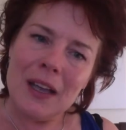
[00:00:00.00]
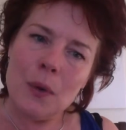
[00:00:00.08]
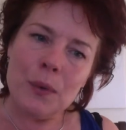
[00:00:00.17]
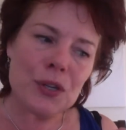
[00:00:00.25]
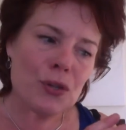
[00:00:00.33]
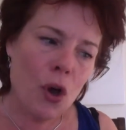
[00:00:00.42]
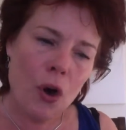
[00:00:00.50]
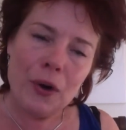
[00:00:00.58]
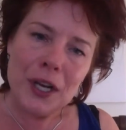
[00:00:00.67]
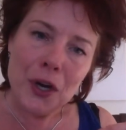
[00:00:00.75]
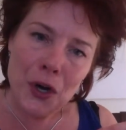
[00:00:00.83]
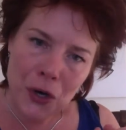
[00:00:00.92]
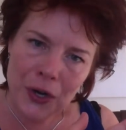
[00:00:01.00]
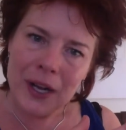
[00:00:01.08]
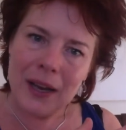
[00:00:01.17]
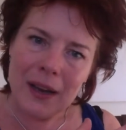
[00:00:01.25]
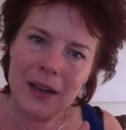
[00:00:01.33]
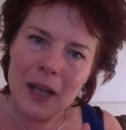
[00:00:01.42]
which is already
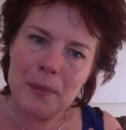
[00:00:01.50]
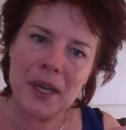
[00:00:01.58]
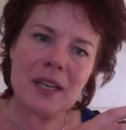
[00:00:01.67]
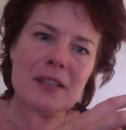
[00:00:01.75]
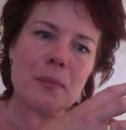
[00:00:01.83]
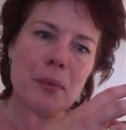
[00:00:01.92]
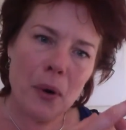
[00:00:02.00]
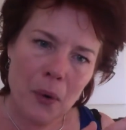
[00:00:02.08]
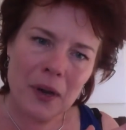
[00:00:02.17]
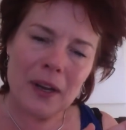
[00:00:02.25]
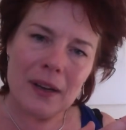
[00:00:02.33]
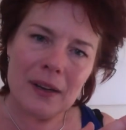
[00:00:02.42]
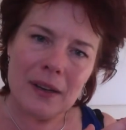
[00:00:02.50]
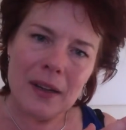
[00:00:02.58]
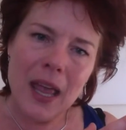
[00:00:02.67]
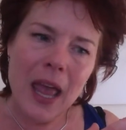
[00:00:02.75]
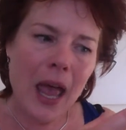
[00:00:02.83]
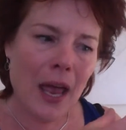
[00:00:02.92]
hurting because they're broken,
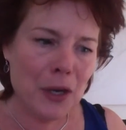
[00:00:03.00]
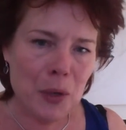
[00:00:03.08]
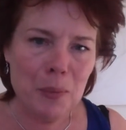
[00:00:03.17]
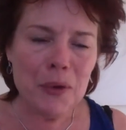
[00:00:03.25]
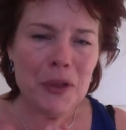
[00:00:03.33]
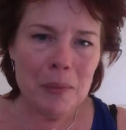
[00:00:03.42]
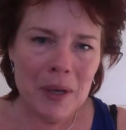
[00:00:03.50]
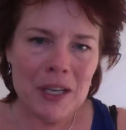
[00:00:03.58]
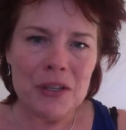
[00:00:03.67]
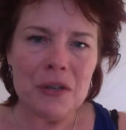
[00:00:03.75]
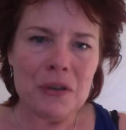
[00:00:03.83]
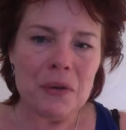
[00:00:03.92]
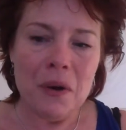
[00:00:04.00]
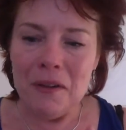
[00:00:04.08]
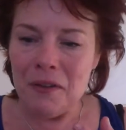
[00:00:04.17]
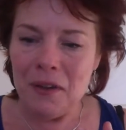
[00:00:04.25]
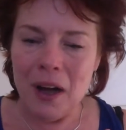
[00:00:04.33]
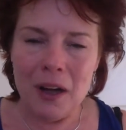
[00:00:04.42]
and you put them into
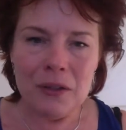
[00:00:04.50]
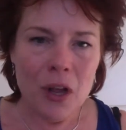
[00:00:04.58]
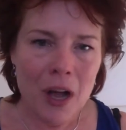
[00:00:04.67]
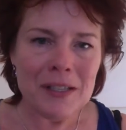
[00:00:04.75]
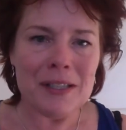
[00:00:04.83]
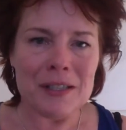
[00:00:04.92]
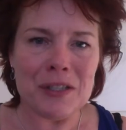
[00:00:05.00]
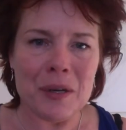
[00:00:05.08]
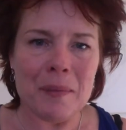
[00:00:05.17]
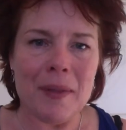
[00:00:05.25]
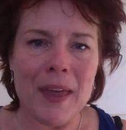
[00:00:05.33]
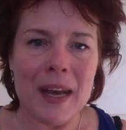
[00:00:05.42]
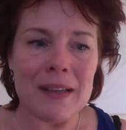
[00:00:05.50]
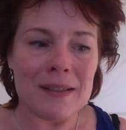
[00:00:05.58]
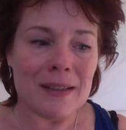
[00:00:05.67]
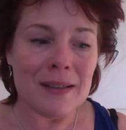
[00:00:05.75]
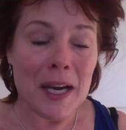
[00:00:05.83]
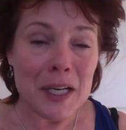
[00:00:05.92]
a law system that is
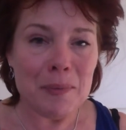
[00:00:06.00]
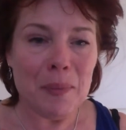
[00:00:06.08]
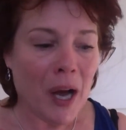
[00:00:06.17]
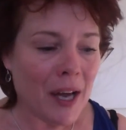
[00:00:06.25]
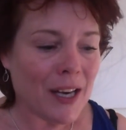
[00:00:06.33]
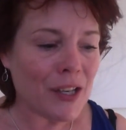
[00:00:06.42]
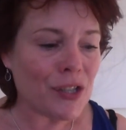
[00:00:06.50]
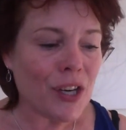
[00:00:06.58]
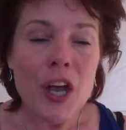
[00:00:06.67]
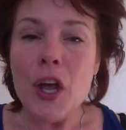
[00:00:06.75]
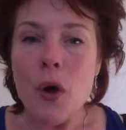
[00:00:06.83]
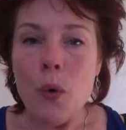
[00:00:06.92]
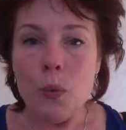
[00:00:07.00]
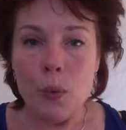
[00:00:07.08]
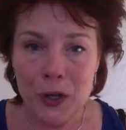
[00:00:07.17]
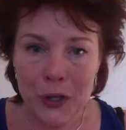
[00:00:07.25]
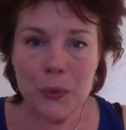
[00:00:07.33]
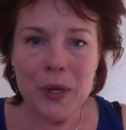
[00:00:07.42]
designed to punish,
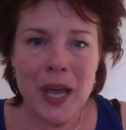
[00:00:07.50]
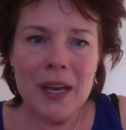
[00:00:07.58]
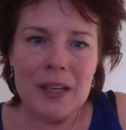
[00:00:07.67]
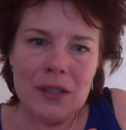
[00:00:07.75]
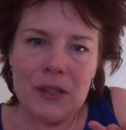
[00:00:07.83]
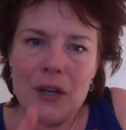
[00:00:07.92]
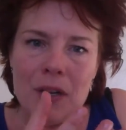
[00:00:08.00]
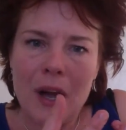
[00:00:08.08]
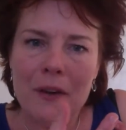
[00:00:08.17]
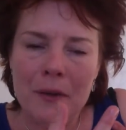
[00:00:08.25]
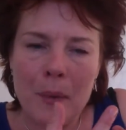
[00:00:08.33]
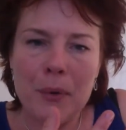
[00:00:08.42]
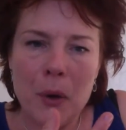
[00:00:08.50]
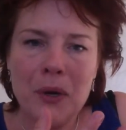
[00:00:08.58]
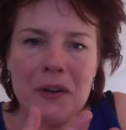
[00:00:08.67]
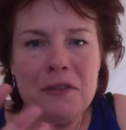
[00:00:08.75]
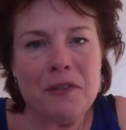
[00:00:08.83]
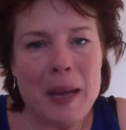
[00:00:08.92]
what you get is a
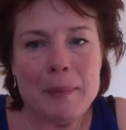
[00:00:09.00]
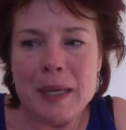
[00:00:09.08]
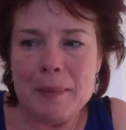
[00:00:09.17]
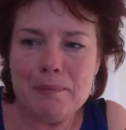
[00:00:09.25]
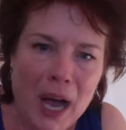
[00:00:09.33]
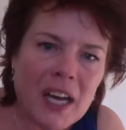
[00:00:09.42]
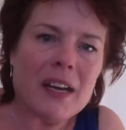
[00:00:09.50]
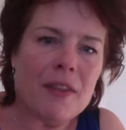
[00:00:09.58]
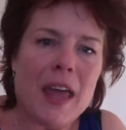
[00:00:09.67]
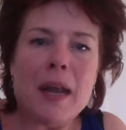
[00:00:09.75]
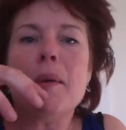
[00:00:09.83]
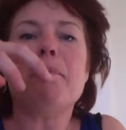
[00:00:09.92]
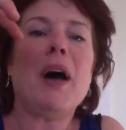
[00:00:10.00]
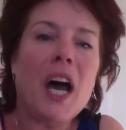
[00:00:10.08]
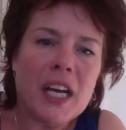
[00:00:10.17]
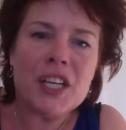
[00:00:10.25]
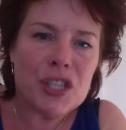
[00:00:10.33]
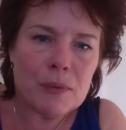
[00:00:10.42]
broken family then
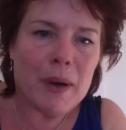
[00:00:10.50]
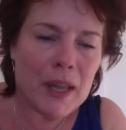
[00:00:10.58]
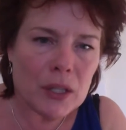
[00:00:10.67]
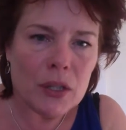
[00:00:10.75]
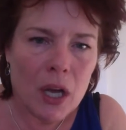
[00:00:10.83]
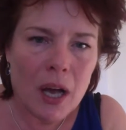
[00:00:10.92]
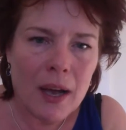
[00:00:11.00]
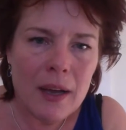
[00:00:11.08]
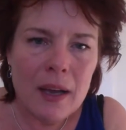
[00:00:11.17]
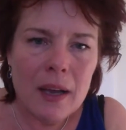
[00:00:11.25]
punished by the law.